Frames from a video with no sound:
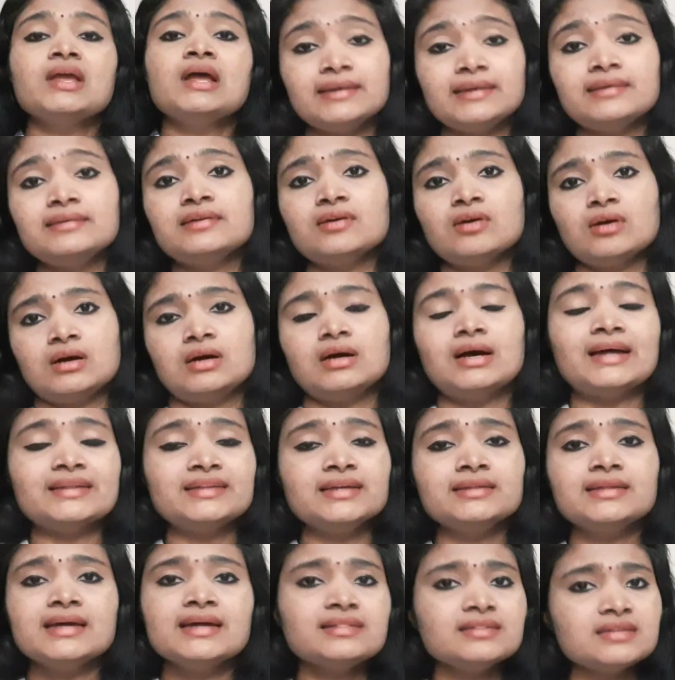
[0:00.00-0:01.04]
And other
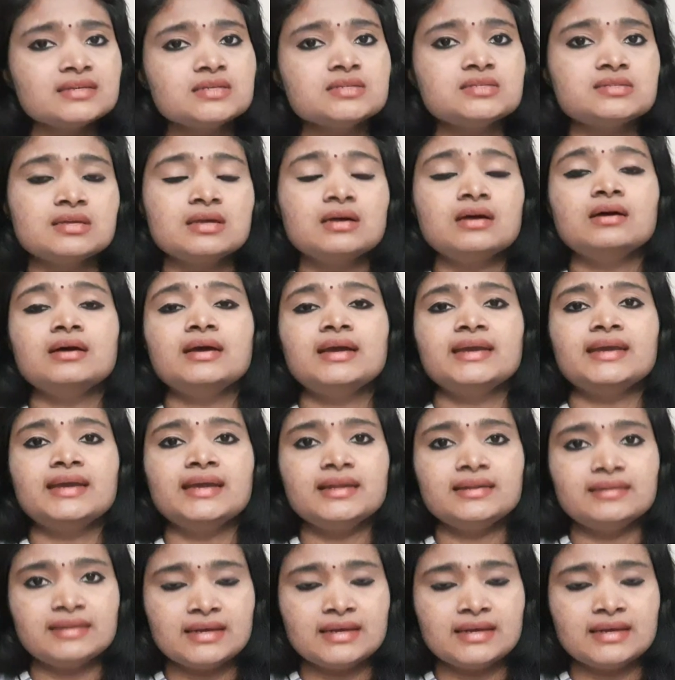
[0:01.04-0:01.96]
than this, again,